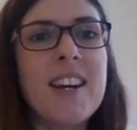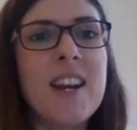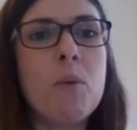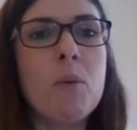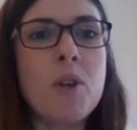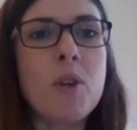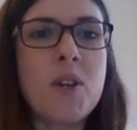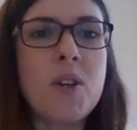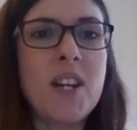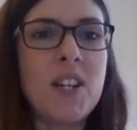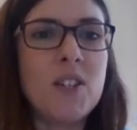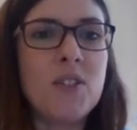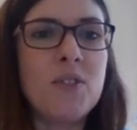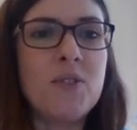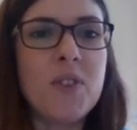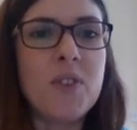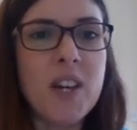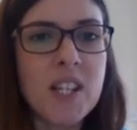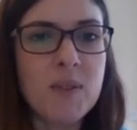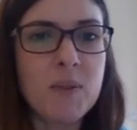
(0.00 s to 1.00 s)
Now, what you need to
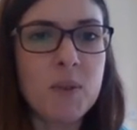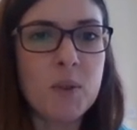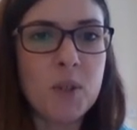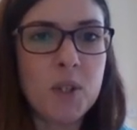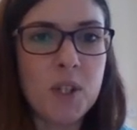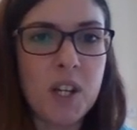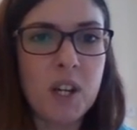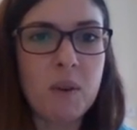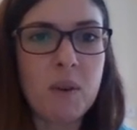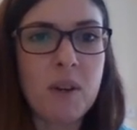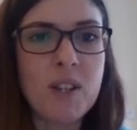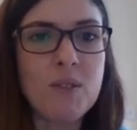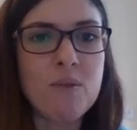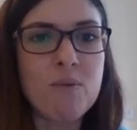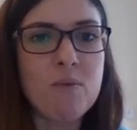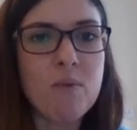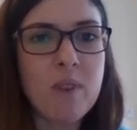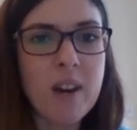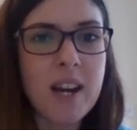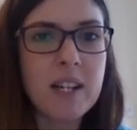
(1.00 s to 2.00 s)
first of all do is
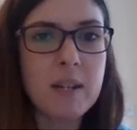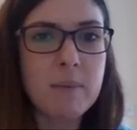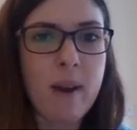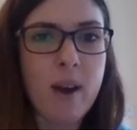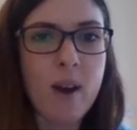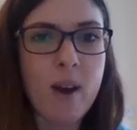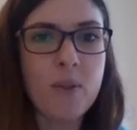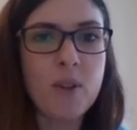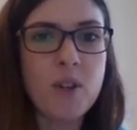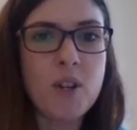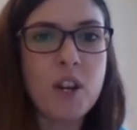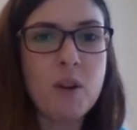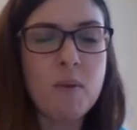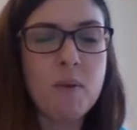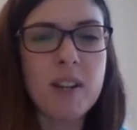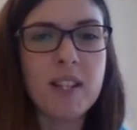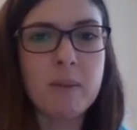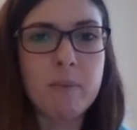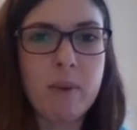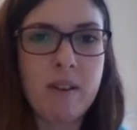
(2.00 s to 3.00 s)
read about the new
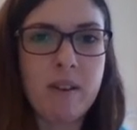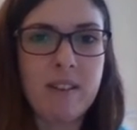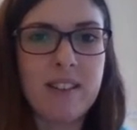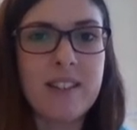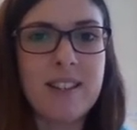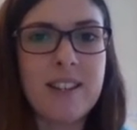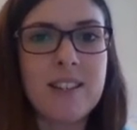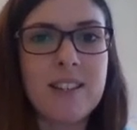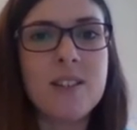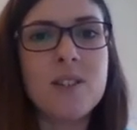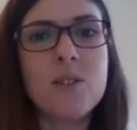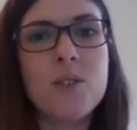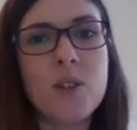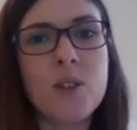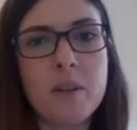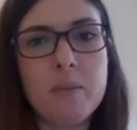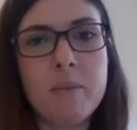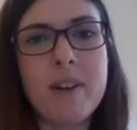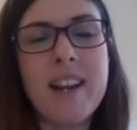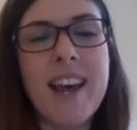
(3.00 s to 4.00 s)
experiences
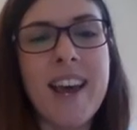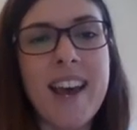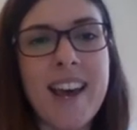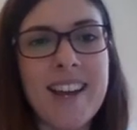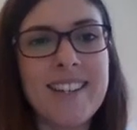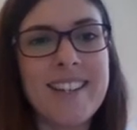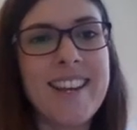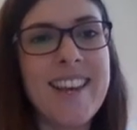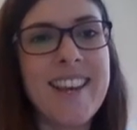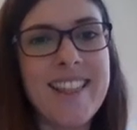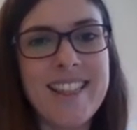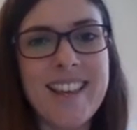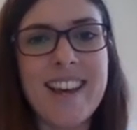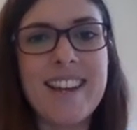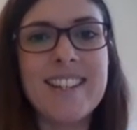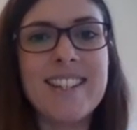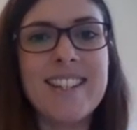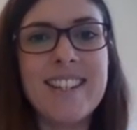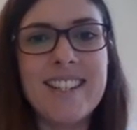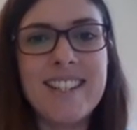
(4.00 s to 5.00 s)
Solomon had
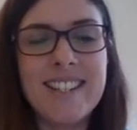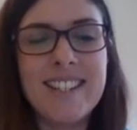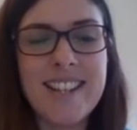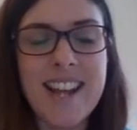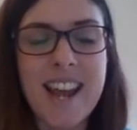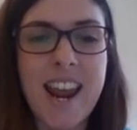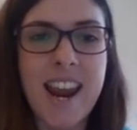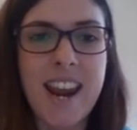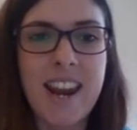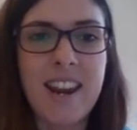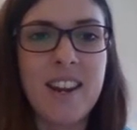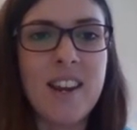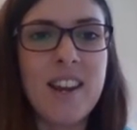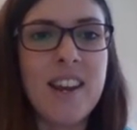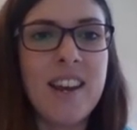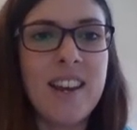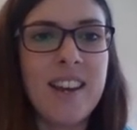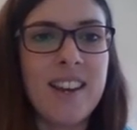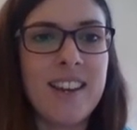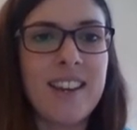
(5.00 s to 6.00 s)
that day,
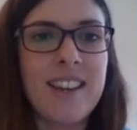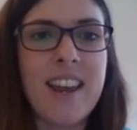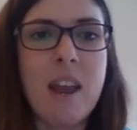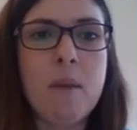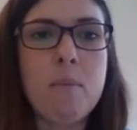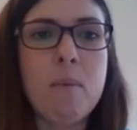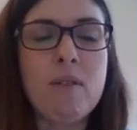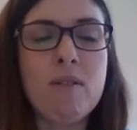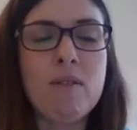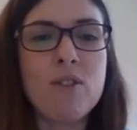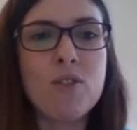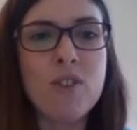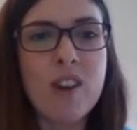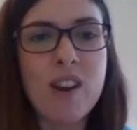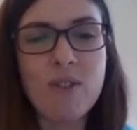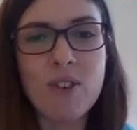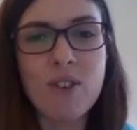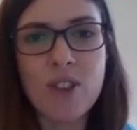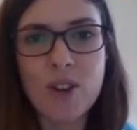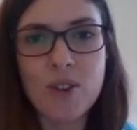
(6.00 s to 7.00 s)
okay, by
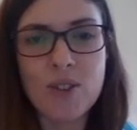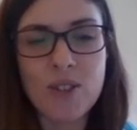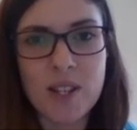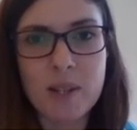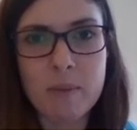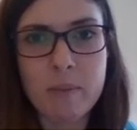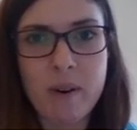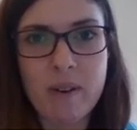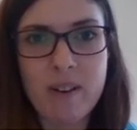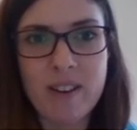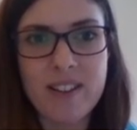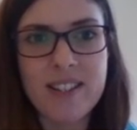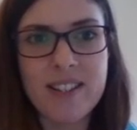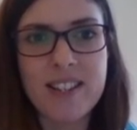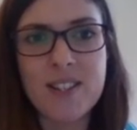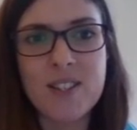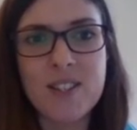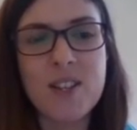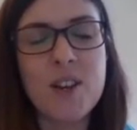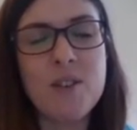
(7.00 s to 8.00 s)
retrieving those
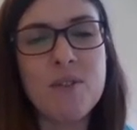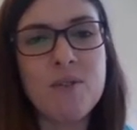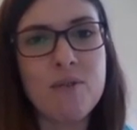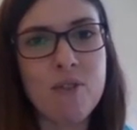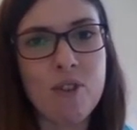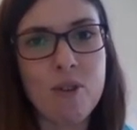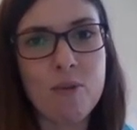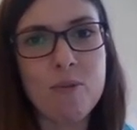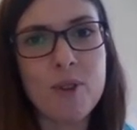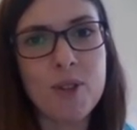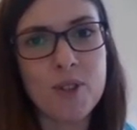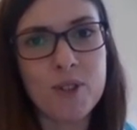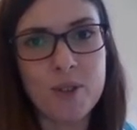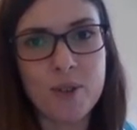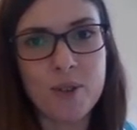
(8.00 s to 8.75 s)
experiences from the